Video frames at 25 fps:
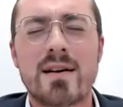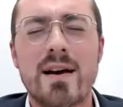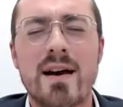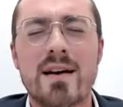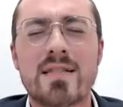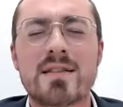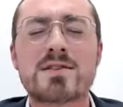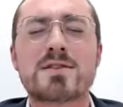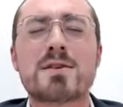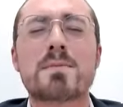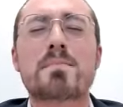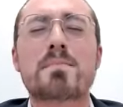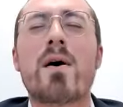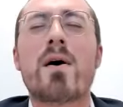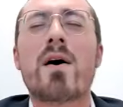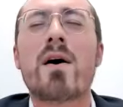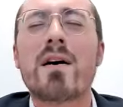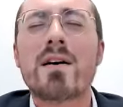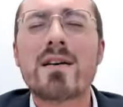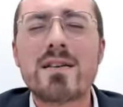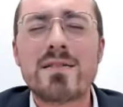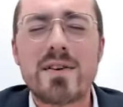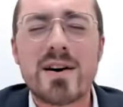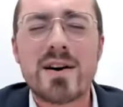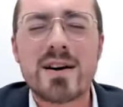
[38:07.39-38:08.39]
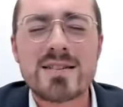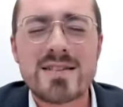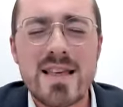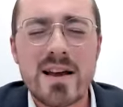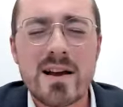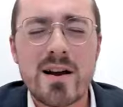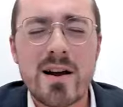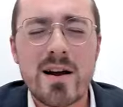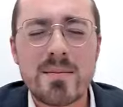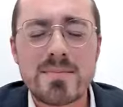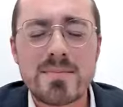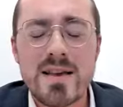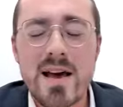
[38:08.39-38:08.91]
And there's a part of us
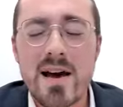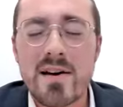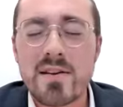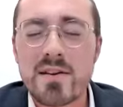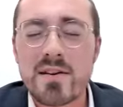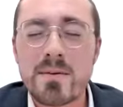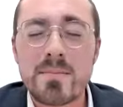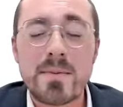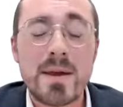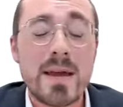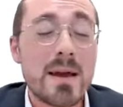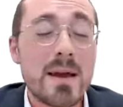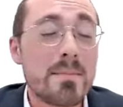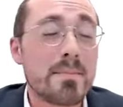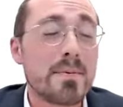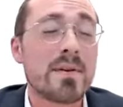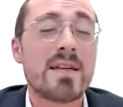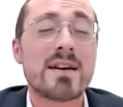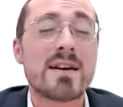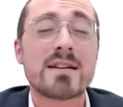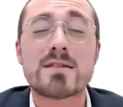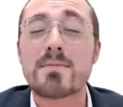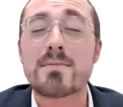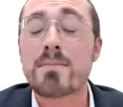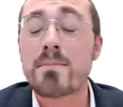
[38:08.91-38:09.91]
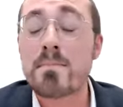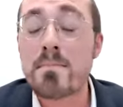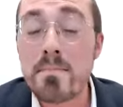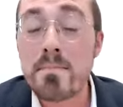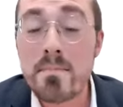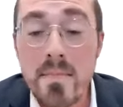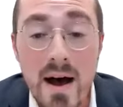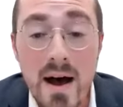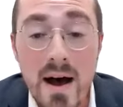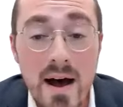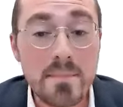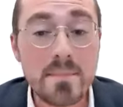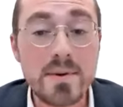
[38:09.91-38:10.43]
that comes out of Yom Kippur that's
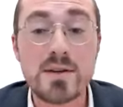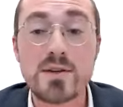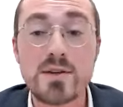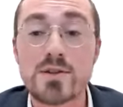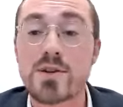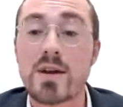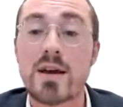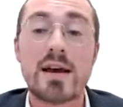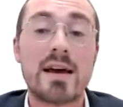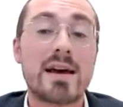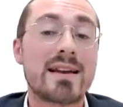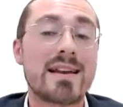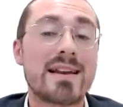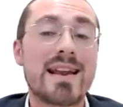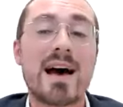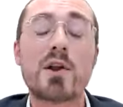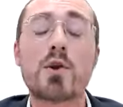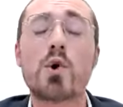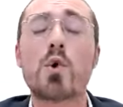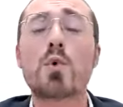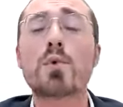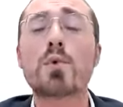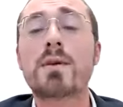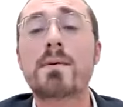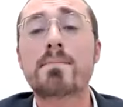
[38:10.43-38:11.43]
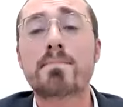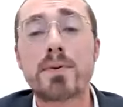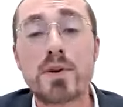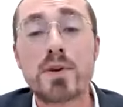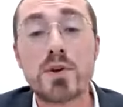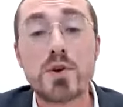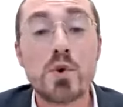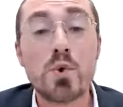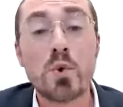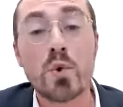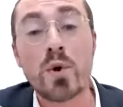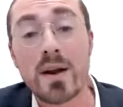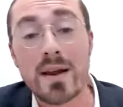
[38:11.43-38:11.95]
mamish, not only
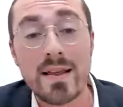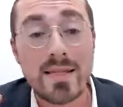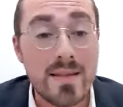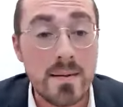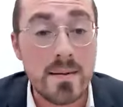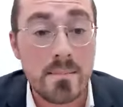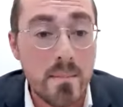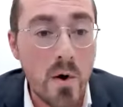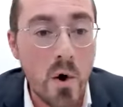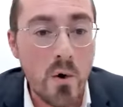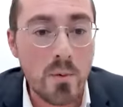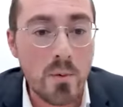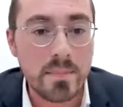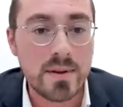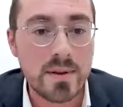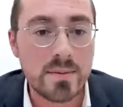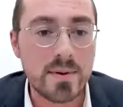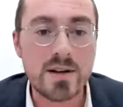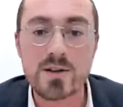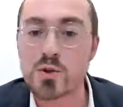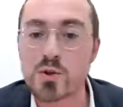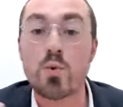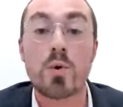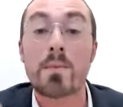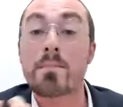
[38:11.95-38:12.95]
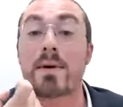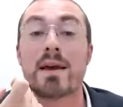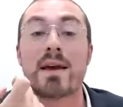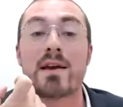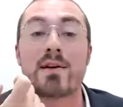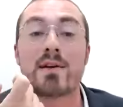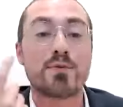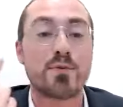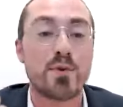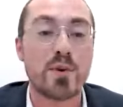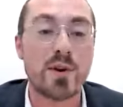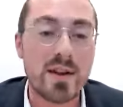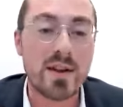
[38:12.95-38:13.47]
pure in the moment because we're
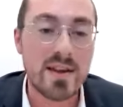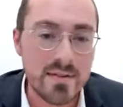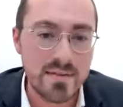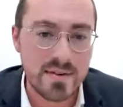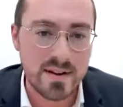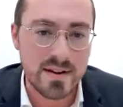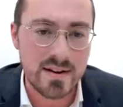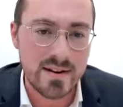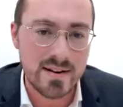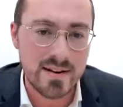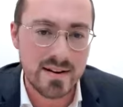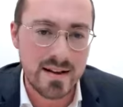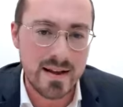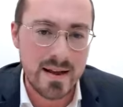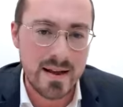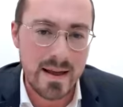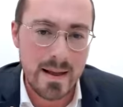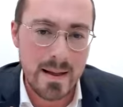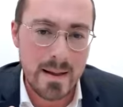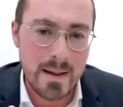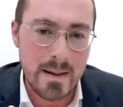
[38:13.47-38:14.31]
being forgiven,